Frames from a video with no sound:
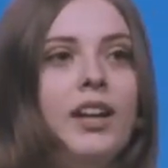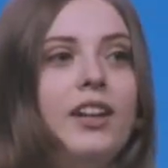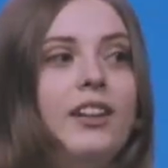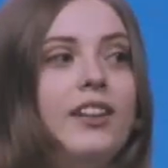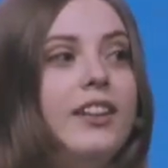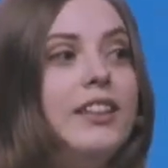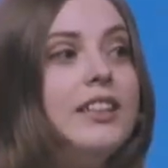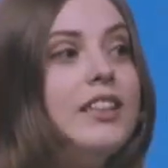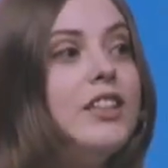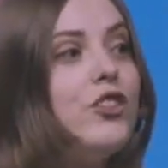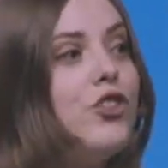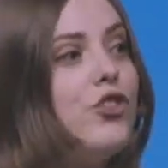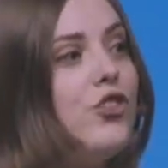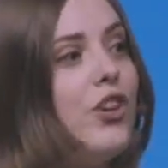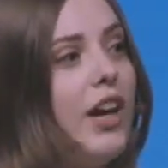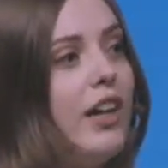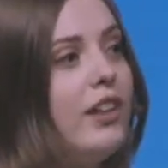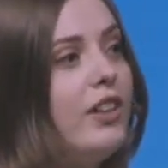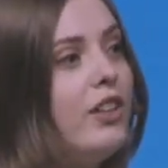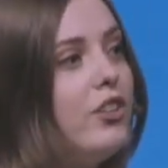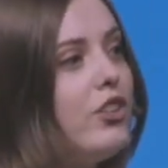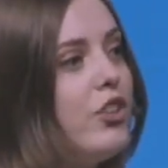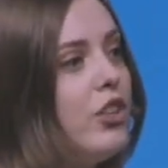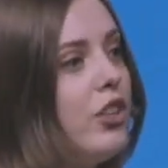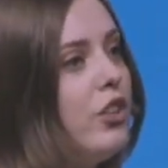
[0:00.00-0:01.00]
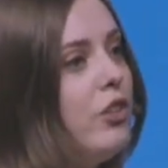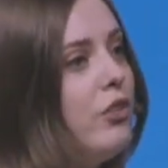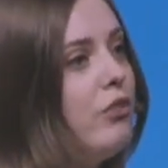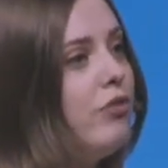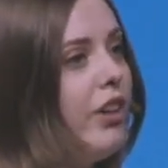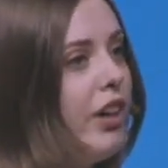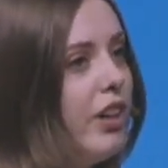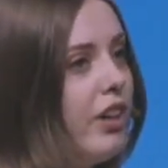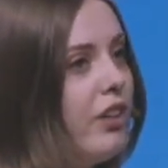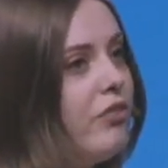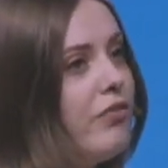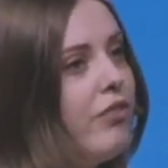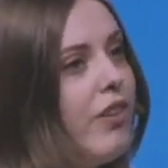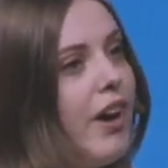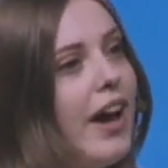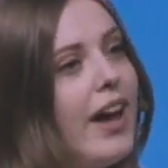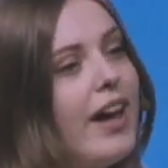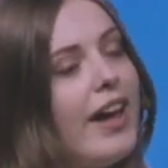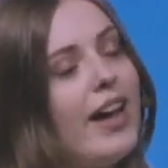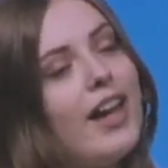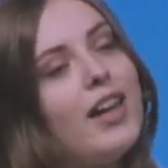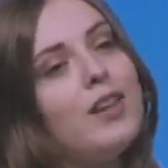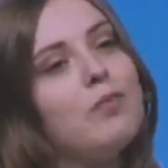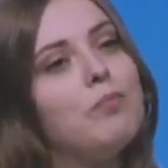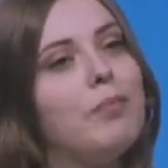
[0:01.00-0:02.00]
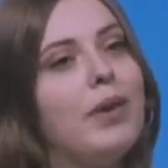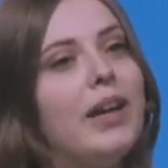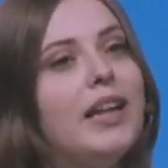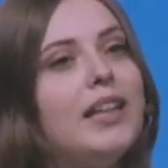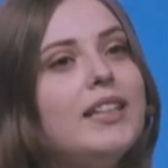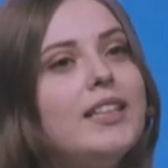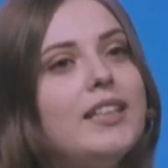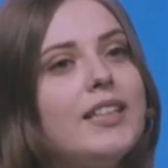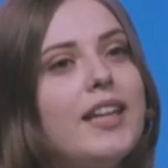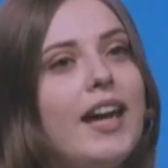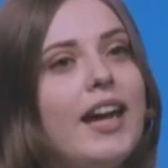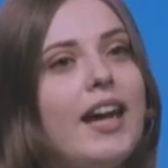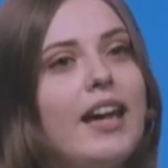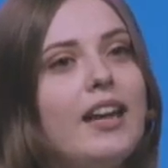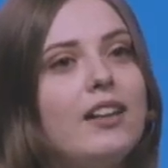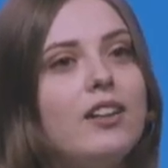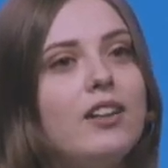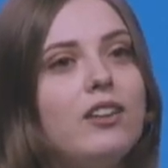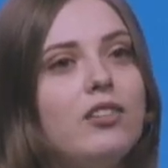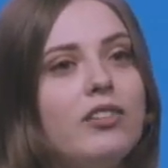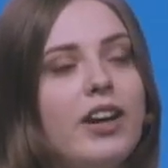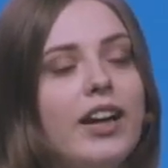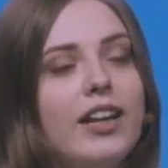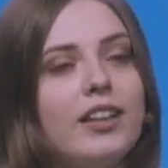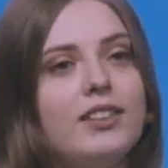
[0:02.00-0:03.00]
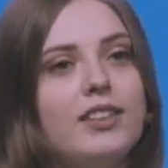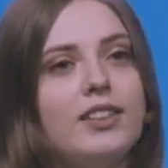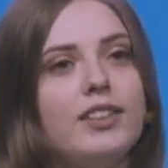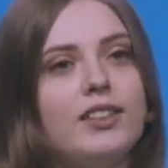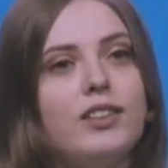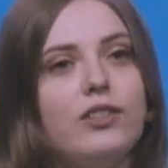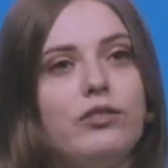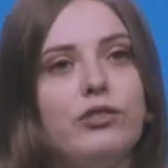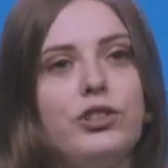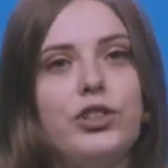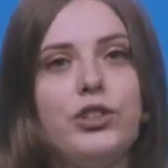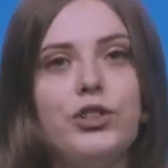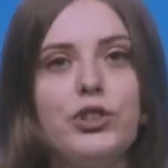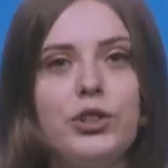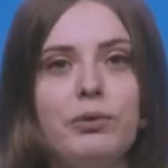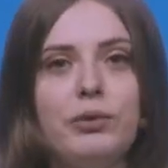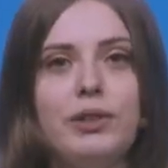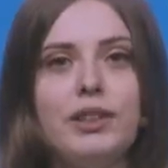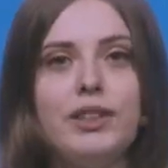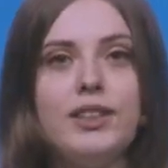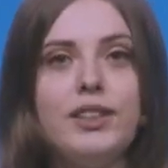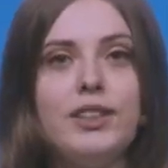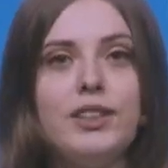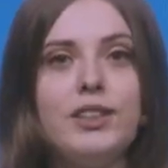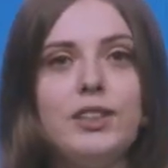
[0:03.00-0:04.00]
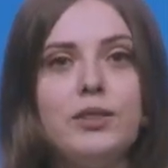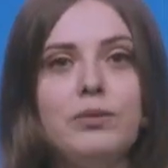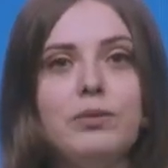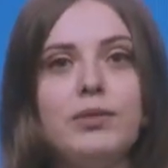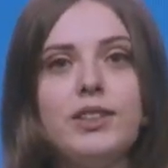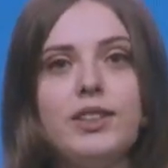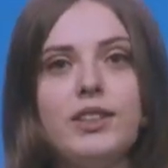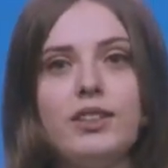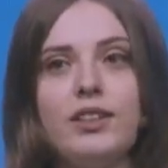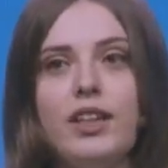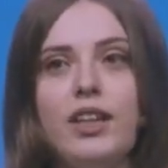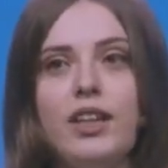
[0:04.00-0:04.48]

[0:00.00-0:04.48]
It is challenging to verify and maintain correctness of distributed systems